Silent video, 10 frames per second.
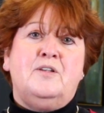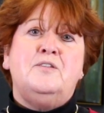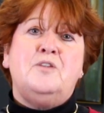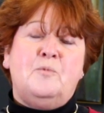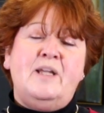
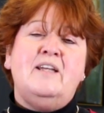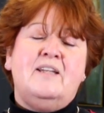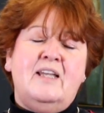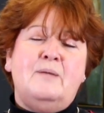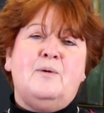so we can
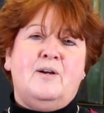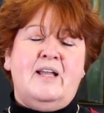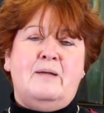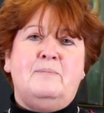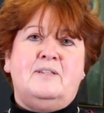keep our
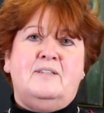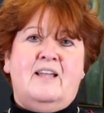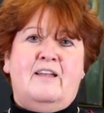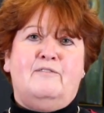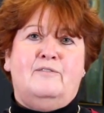campus
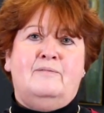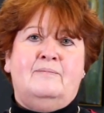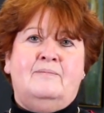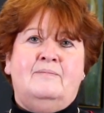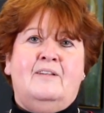safe.
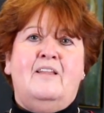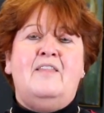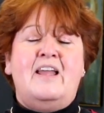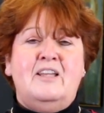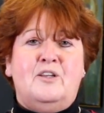
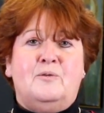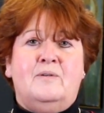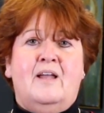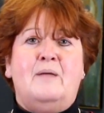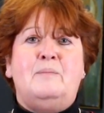Thank you,
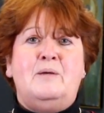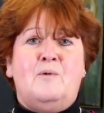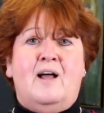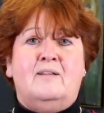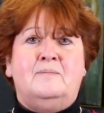and be
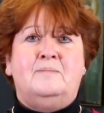well.